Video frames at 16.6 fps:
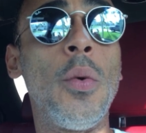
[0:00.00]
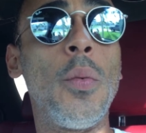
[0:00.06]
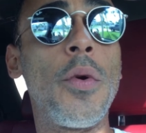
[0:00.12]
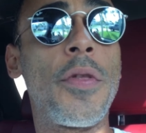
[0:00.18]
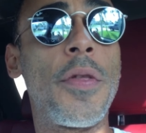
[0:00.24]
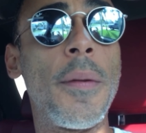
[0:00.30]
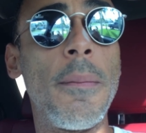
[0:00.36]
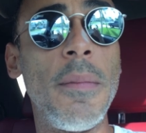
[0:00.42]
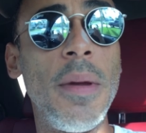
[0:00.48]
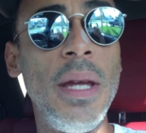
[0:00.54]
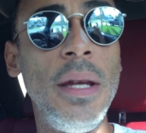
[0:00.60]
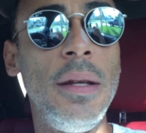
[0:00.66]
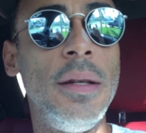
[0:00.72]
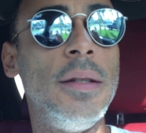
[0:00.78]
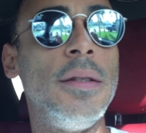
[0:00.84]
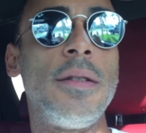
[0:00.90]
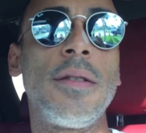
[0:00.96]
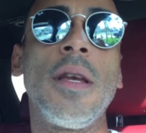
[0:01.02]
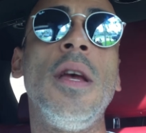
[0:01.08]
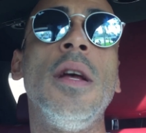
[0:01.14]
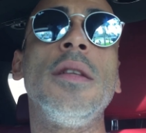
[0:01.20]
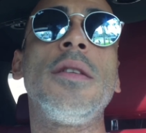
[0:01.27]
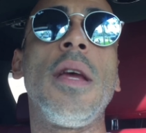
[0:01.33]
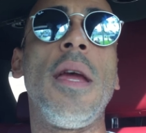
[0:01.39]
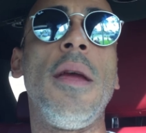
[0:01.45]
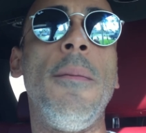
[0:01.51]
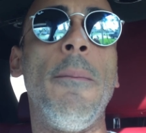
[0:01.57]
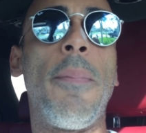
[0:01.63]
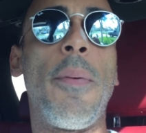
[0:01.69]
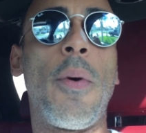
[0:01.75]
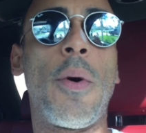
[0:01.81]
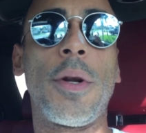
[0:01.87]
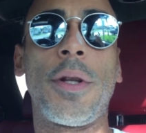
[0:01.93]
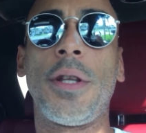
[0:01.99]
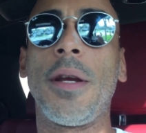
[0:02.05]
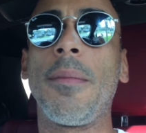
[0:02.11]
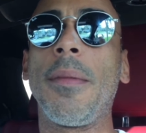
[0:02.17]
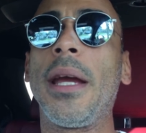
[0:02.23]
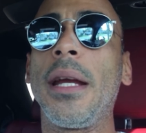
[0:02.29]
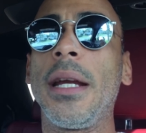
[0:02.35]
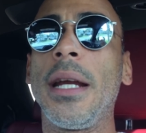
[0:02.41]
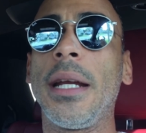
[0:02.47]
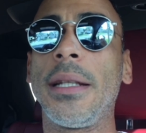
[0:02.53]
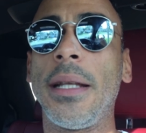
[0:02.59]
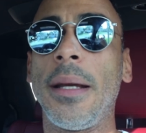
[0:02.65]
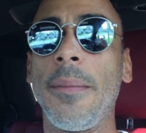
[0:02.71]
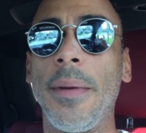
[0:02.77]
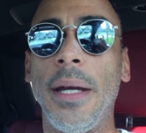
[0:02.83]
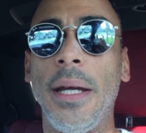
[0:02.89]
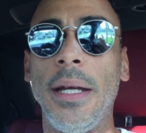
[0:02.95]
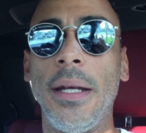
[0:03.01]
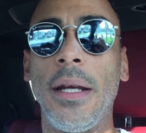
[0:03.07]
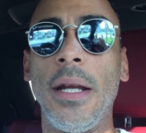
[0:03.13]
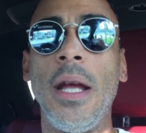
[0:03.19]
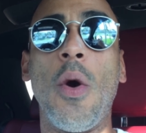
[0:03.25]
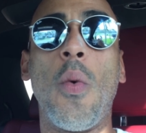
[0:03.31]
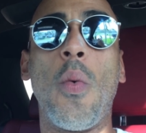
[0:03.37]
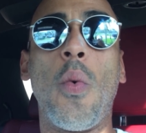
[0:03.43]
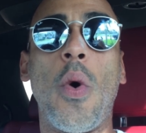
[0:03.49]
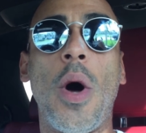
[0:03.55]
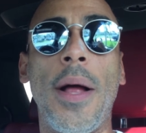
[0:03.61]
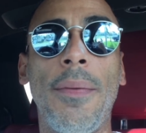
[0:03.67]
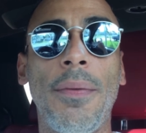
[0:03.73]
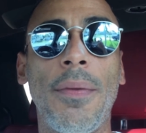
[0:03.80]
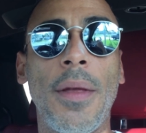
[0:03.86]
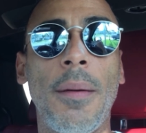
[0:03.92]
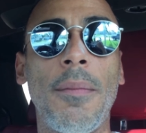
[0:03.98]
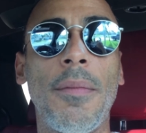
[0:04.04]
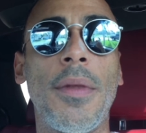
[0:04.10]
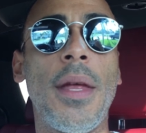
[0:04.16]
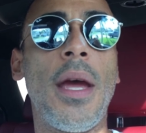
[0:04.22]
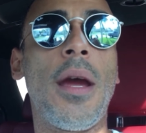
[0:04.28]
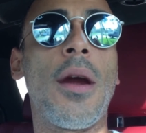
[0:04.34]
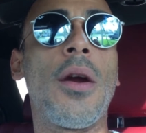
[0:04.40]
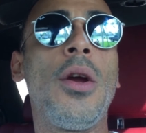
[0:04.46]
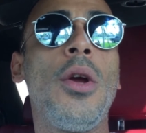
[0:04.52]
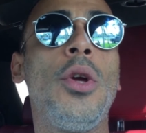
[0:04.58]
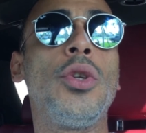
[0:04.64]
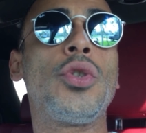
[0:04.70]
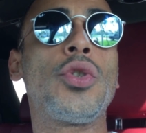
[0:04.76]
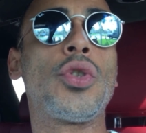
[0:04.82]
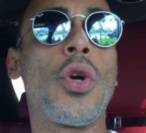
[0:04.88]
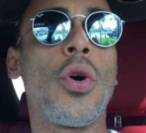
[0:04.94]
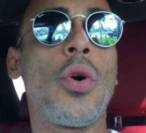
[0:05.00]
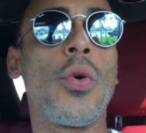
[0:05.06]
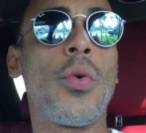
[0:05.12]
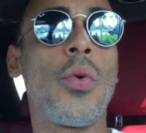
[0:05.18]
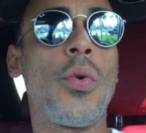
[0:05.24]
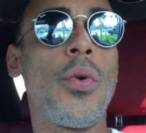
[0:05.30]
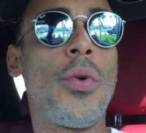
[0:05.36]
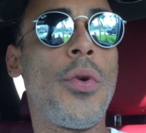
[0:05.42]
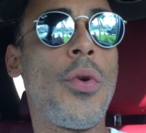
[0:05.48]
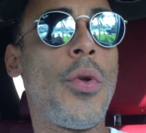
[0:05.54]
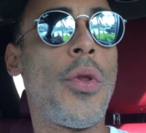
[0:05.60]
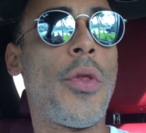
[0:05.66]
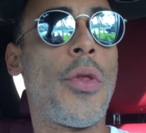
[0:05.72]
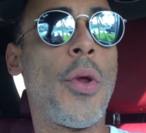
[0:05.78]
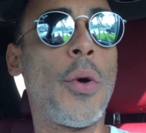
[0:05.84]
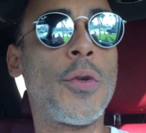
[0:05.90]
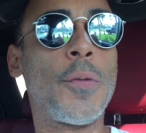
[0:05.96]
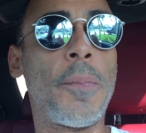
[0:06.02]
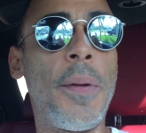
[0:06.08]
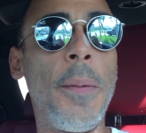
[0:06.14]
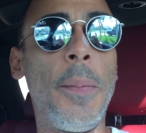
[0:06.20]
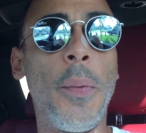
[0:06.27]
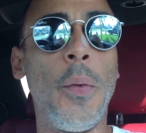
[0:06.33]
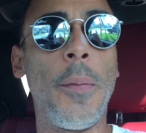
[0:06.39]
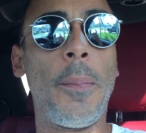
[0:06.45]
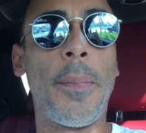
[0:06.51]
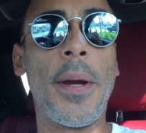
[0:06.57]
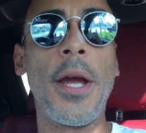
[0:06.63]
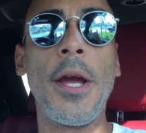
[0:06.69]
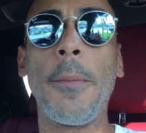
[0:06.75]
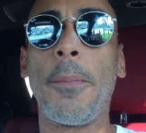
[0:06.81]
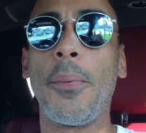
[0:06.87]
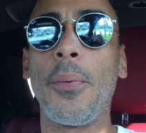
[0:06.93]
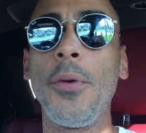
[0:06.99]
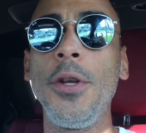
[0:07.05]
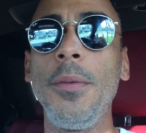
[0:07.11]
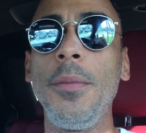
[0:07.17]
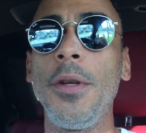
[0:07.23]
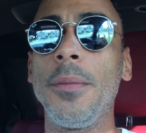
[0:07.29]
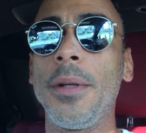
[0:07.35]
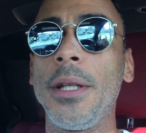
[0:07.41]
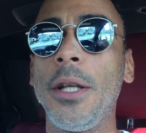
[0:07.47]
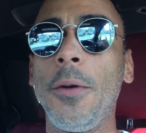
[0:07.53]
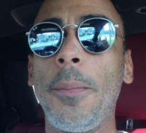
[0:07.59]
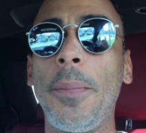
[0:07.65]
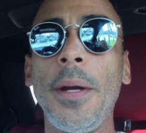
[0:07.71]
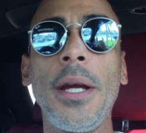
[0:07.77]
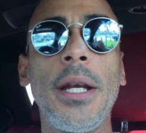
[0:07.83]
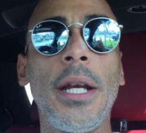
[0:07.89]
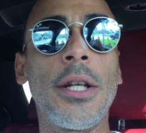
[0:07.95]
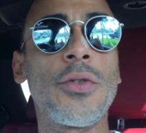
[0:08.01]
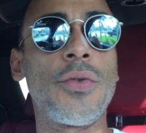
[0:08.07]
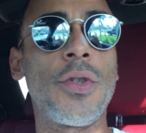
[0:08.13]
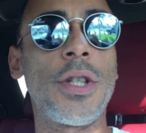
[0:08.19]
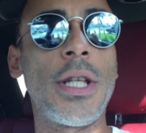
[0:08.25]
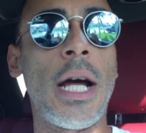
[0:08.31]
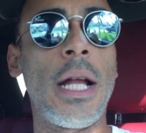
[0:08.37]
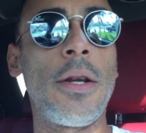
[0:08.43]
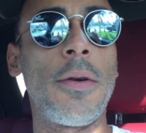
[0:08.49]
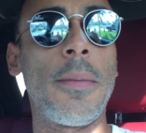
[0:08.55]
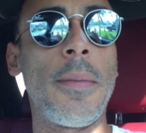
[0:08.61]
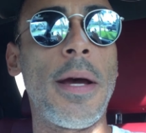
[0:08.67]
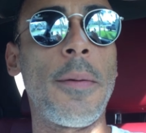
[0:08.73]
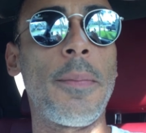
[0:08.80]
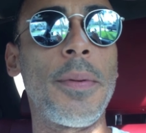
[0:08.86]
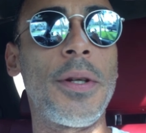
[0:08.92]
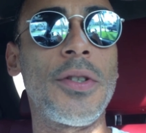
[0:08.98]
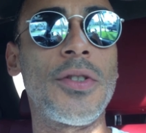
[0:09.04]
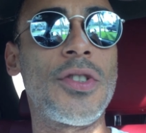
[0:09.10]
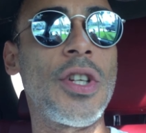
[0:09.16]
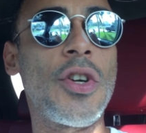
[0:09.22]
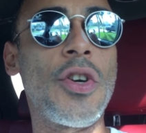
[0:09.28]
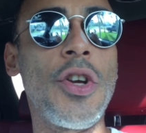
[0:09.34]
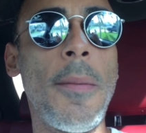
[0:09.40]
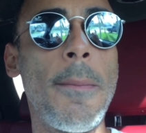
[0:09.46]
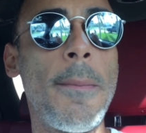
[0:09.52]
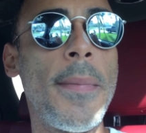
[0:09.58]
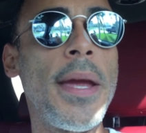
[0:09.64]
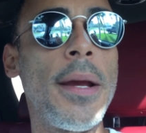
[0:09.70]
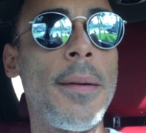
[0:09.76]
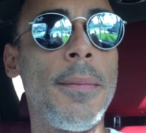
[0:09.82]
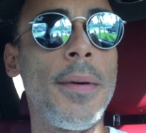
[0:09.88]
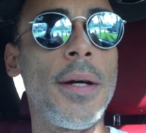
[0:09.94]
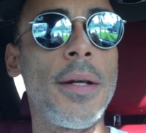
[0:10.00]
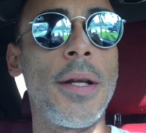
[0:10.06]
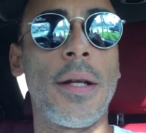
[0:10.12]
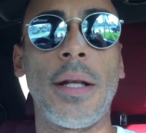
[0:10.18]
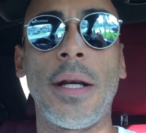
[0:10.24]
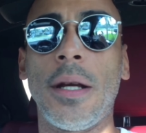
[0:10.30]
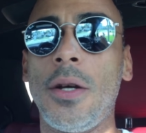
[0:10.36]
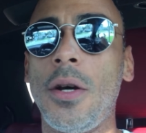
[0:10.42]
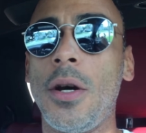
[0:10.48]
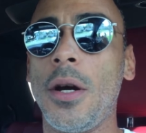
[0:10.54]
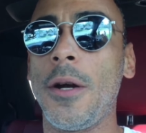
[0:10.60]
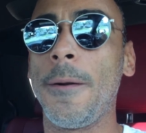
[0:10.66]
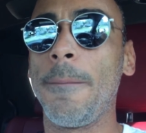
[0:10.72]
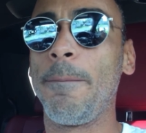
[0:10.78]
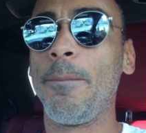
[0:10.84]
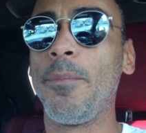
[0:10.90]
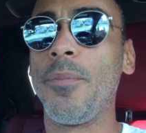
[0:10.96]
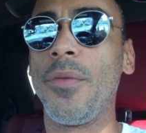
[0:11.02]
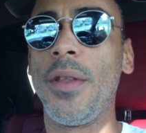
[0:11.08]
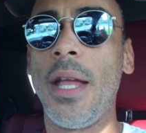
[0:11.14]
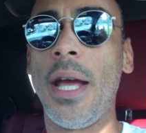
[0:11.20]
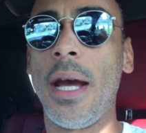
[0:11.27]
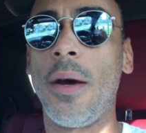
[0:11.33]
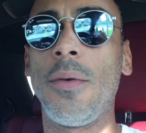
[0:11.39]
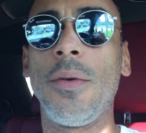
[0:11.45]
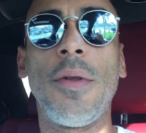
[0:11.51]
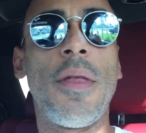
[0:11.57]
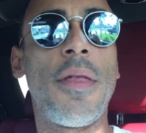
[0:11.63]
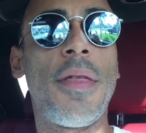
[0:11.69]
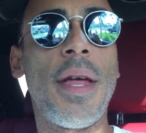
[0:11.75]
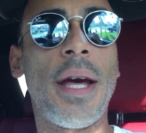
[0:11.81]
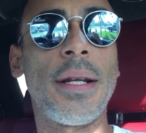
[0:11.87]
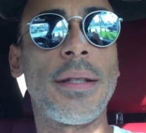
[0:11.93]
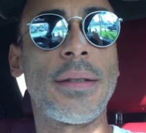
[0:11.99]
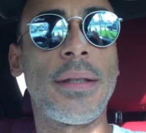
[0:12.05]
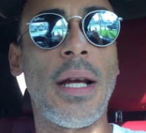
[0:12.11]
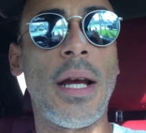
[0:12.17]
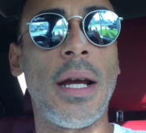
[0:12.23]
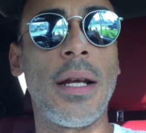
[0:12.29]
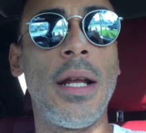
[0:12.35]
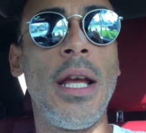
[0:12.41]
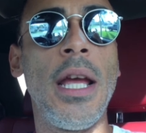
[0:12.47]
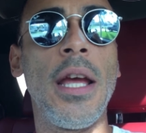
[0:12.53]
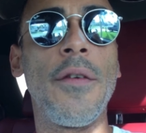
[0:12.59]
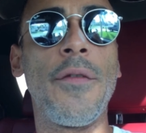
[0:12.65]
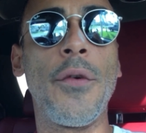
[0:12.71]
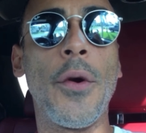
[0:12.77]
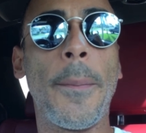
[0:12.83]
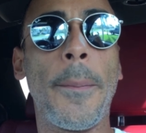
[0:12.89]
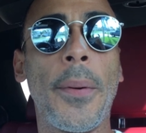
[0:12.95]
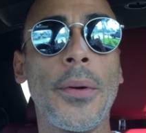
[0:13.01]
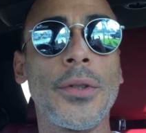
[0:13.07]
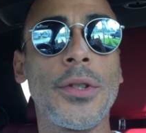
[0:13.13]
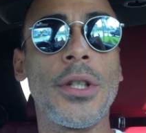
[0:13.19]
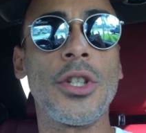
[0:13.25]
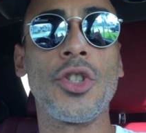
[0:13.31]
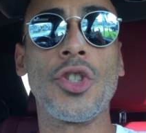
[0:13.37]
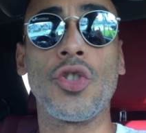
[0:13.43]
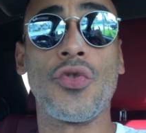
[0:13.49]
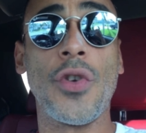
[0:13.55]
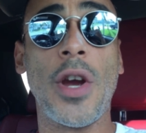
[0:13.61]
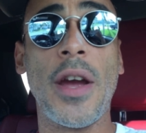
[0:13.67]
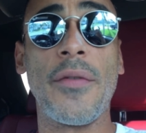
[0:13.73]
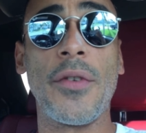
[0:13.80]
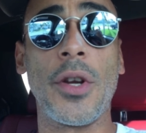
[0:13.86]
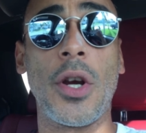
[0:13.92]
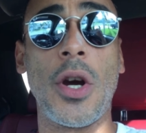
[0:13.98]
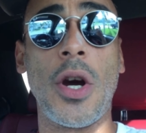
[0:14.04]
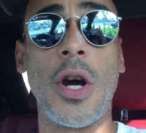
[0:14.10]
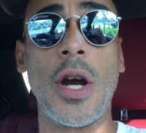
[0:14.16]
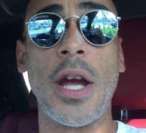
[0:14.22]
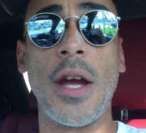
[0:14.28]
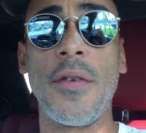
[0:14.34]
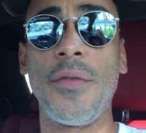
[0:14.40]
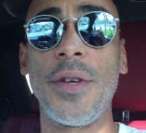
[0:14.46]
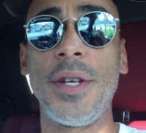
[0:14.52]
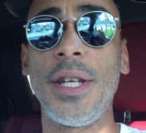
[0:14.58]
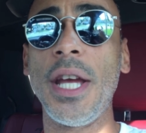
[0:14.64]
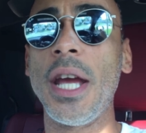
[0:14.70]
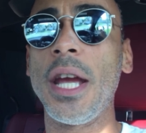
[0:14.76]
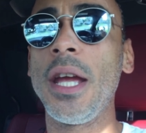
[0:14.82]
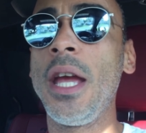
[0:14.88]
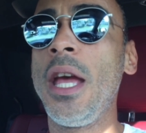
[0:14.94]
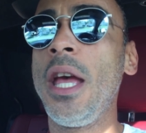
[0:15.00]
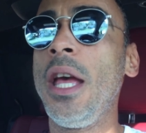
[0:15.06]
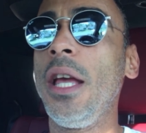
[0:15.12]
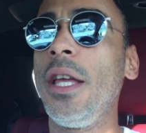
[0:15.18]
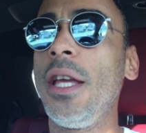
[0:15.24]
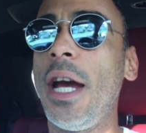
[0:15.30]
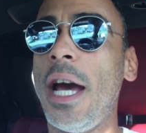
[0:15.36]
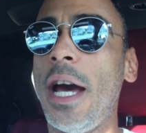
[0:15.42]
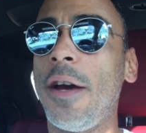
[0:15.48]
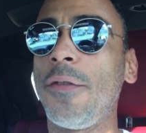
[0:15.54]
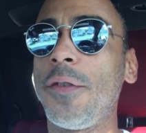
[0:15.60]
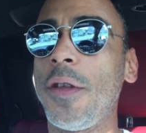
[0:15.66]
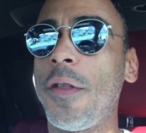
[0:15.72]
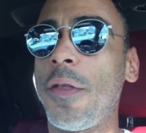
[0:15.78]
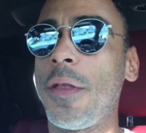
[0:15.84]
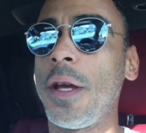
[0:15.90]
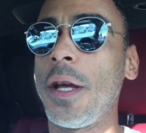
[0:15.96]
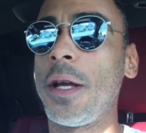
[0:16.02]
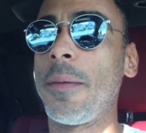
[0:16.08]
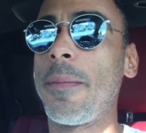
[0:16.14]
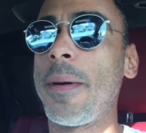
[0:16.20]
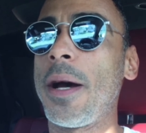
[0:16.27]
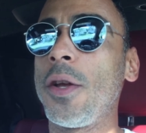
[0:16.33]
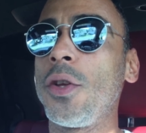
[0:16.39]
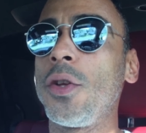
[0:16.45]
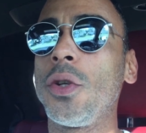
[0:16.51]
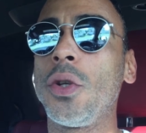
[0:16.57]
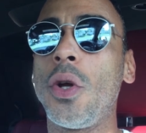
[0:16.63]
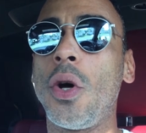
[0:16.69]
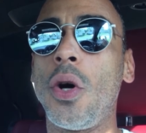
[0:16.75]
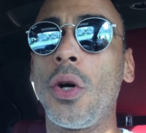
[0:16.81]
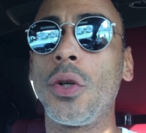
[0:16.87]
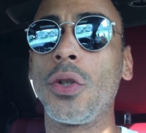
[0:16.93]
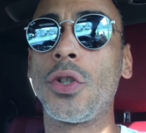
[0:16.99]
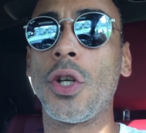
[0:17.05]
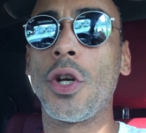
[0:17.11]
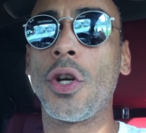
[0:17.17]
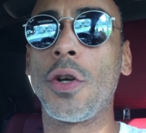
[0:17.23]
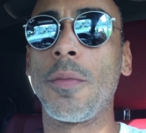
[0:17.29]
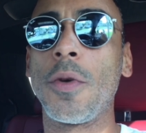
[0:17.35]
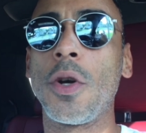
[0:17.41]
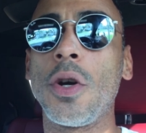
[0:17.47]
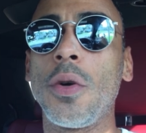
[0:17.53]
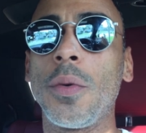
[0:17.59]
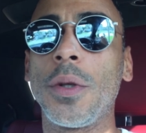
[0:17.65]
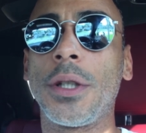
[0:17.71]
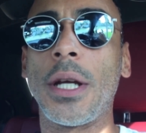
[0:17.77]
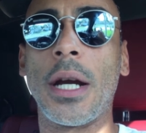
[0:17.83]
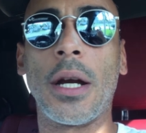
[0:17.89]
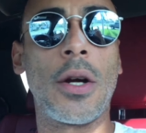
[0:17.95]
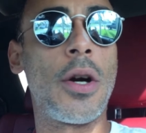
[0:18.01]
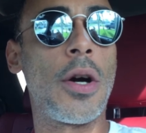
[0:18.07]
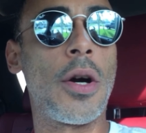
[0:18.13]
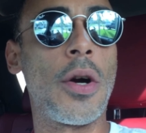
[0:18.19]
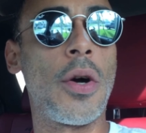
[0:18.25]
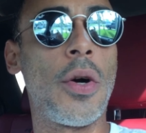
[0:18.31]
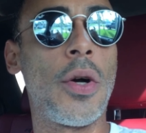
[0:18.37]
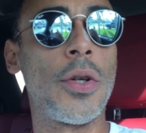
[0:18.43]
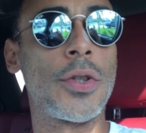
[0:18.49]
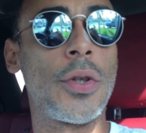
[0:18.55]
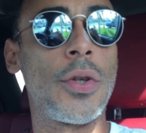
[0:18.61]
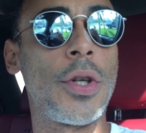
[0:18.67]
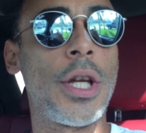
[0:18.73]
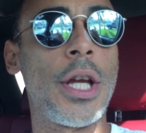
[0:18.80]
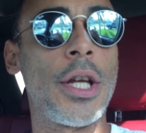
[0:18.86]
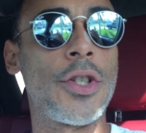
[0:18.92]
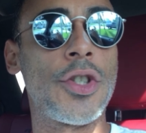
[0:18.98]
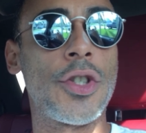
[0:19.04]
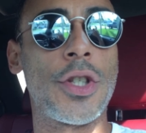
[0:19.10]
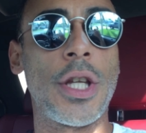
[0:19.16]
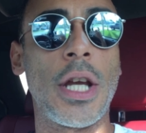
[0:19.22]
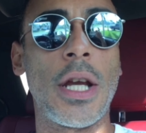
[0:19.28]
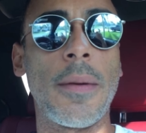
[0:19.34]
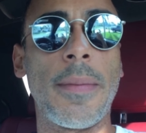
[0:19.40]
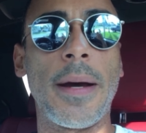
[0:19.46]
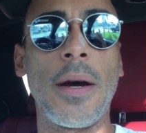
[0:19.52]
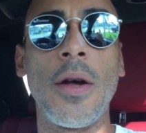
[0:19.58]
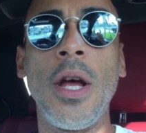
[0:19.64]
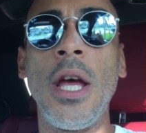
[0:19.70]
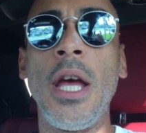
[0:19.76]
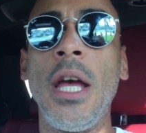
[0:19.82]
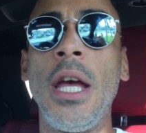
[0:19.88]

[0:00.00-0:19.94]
with the means to import them and get them in want them there. So those people will pay a premium and they'll pay an extra dollar amount because they're going to make money on that car. Now, that aside, if you're a person that's just driving a car every day, you have to think about your long-term goal with that car also. You can't just think about,